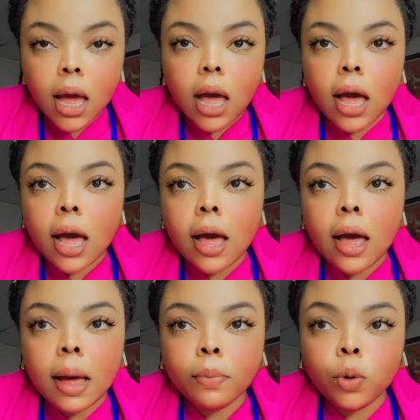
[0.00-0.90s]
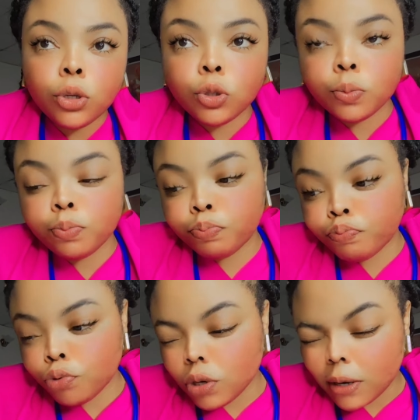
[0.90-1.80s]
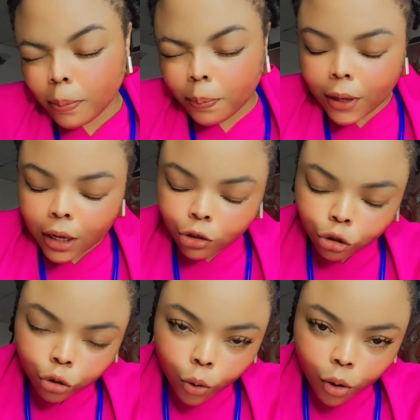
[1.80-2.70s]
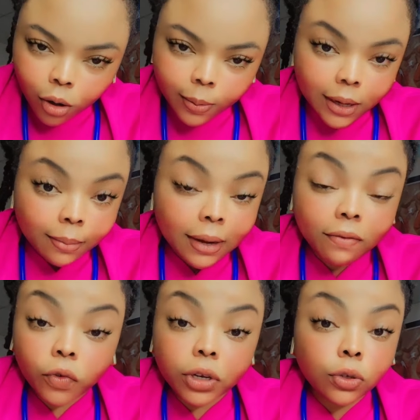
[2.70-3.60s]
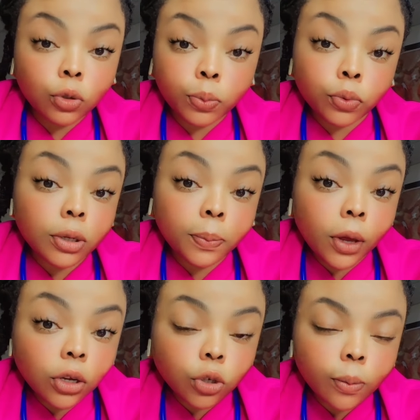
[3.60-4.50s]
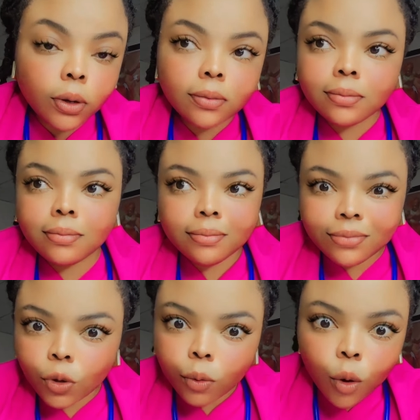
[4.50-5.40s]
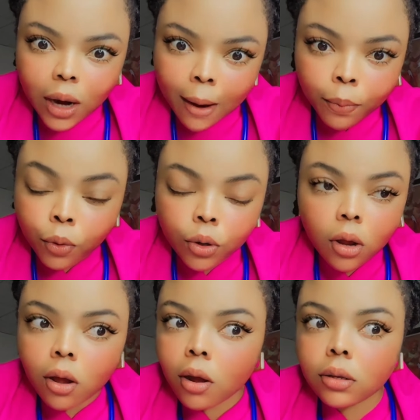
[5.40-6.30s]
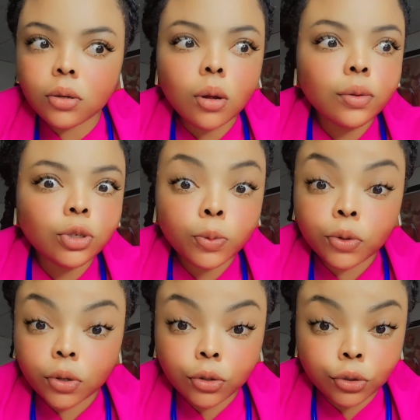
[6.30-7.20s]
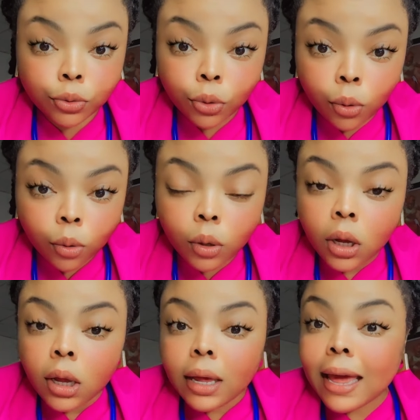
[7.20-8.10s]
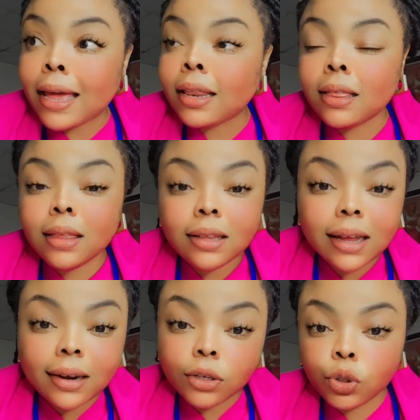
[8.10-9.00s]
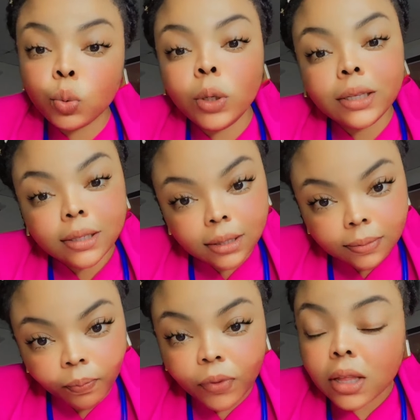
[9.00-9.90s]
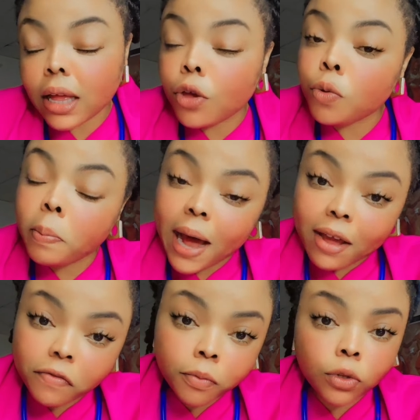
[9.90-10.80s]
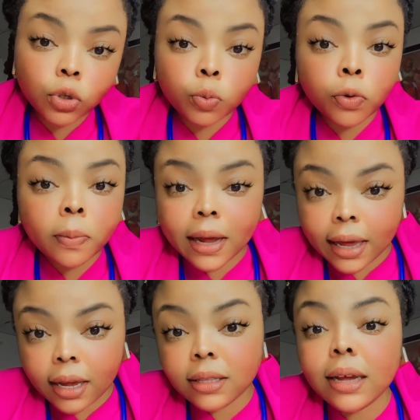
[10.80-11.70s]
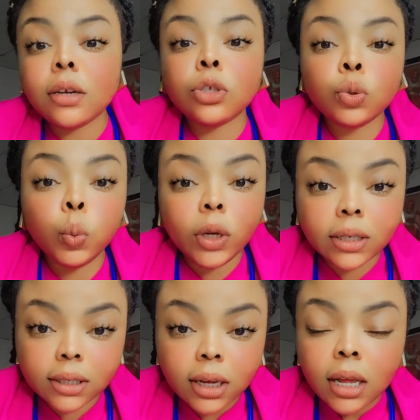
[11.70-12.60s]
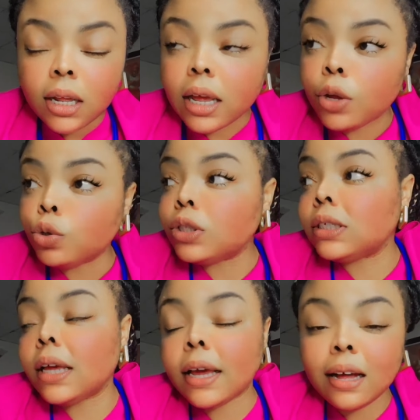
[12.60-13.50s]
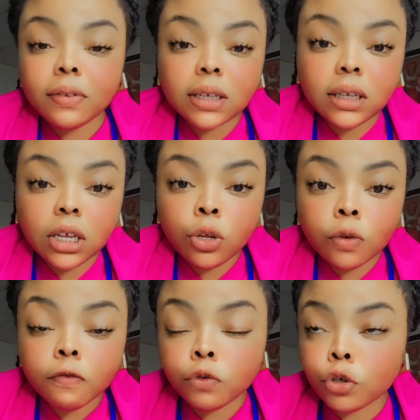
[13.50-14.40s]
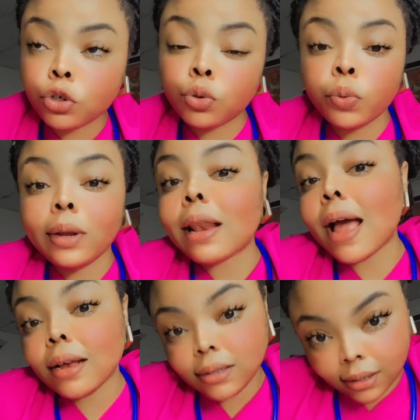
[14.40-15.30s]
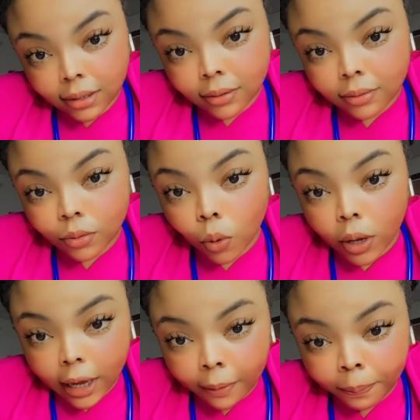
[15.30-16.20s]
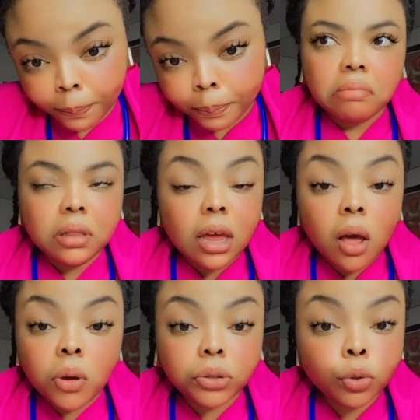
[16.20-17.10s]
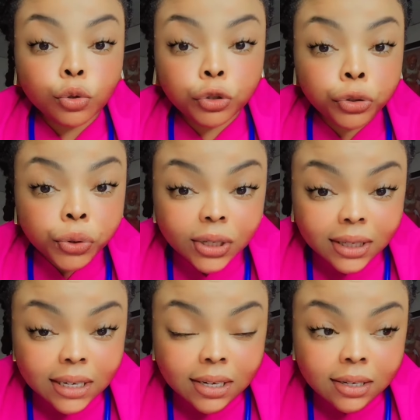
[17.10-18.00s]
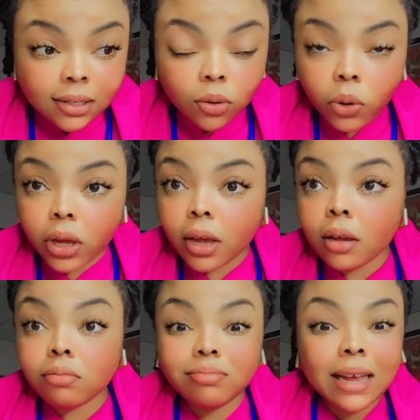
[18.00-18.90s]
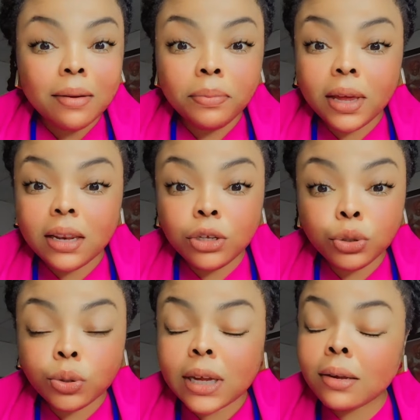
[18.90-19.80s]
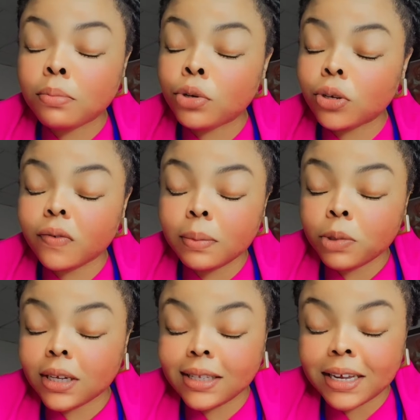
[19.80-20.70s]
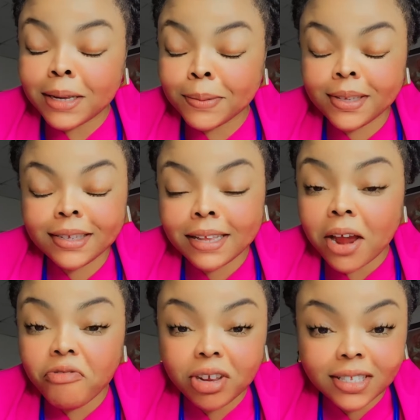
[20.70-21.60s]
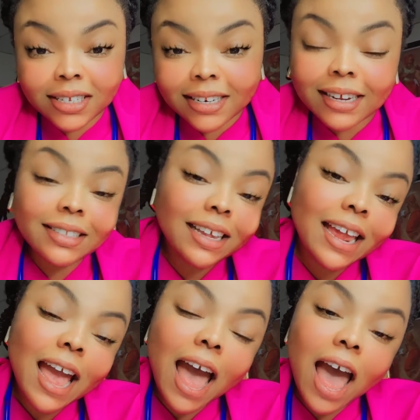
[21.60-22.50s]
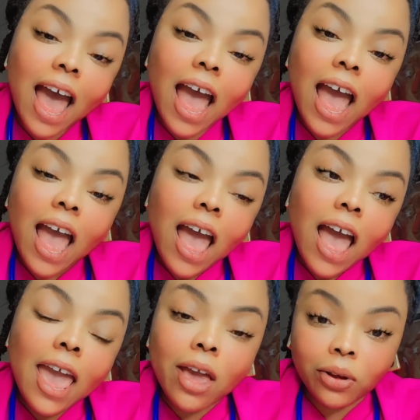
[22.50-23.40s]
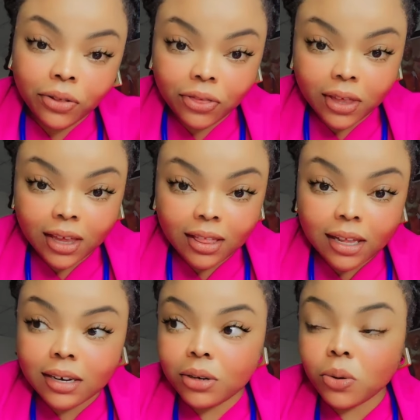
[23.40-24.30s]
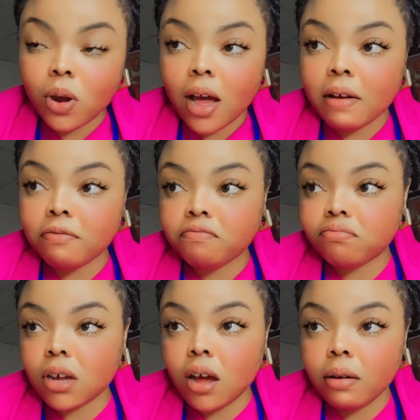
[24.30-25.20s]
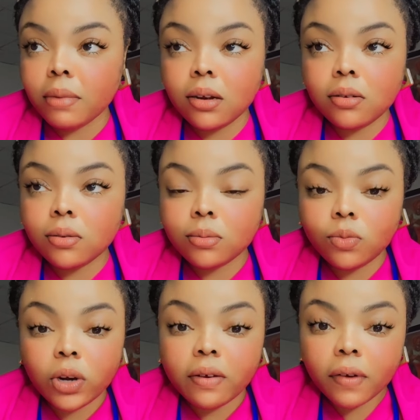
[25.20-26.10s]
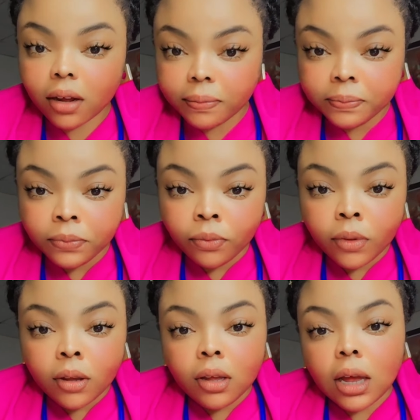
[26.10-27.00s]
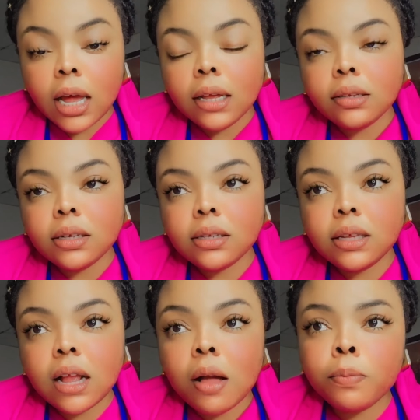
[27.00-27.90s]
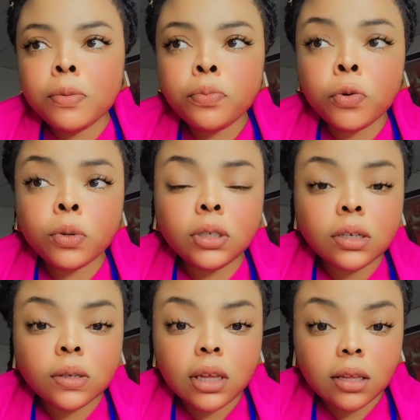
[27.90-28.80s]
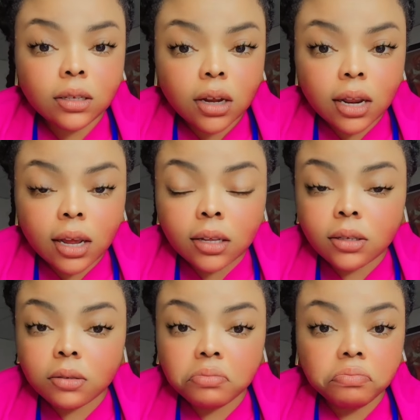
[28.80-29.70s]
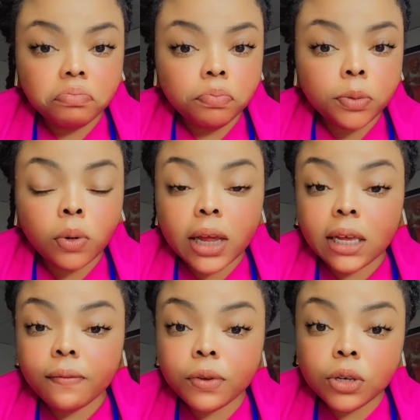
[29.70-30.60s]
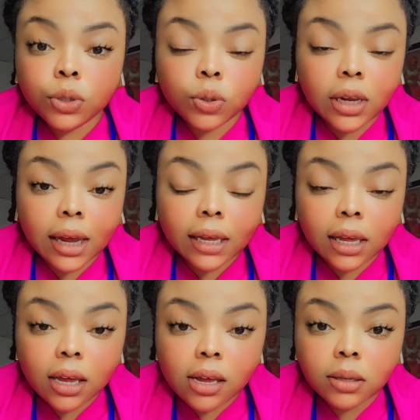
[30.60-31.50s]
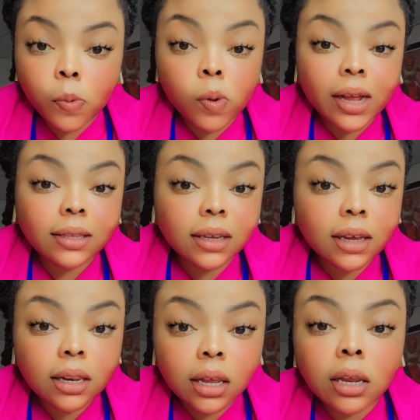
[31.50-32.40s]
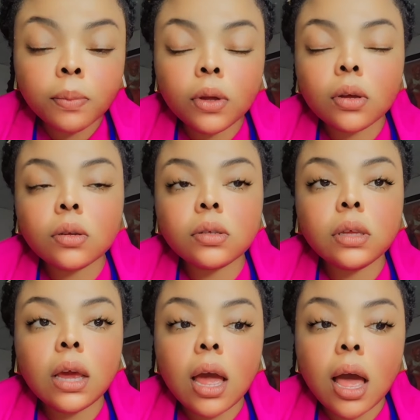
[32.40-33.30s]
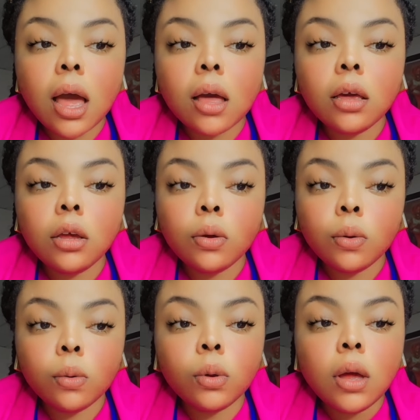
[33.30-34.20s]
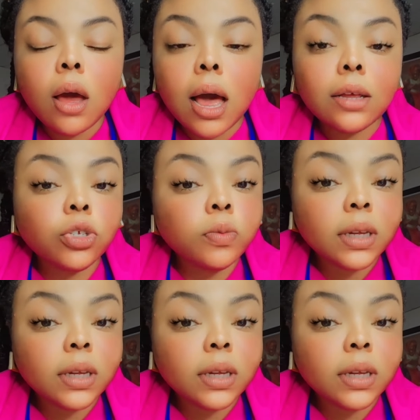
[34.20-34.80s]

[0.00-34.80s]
I'm going to put a picture, but I'm avoiding to put a picture. But cola products, all those products, anything that is sweet that you buy from the supermarket that is sweet, that you take after taking your food just to relax, okay? There are also juices, okay, can be any juice, and most of the times they are written that they are healthy, that they don't have I don't know, whatever. And this thing are being promoted on the internet. People are giving it to their kids, people are taking it because they are, assume